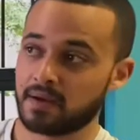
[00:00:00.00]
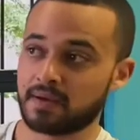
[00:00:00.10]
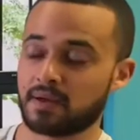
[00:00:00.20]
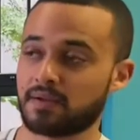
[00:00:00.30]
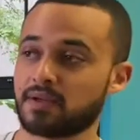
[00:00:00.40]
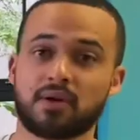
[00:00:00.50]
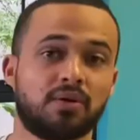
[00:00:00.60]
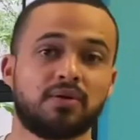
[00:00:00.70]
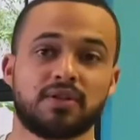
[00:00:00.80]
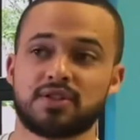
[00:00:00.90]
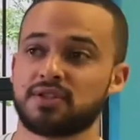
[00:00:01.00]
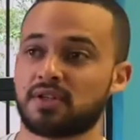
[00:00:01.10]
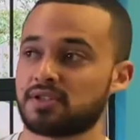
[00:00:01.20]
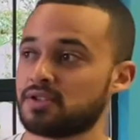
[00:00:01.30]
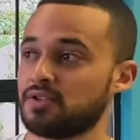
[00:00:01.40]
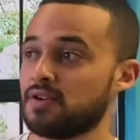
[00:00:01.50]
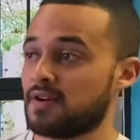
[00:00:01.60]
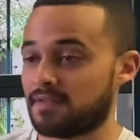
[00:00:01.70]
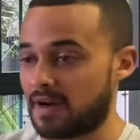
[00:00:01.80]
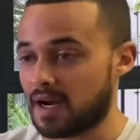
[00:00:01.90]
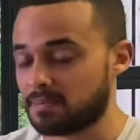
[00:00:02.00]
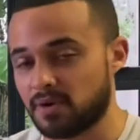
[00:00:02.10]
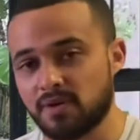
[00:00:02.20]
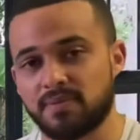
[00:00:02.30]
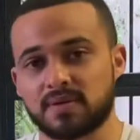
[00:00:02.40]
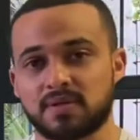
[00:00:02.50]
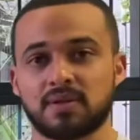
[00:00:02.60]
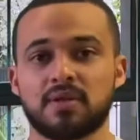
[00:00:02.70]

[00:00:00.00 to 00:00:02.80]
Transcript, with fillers: Now, the goal is not to find purpose,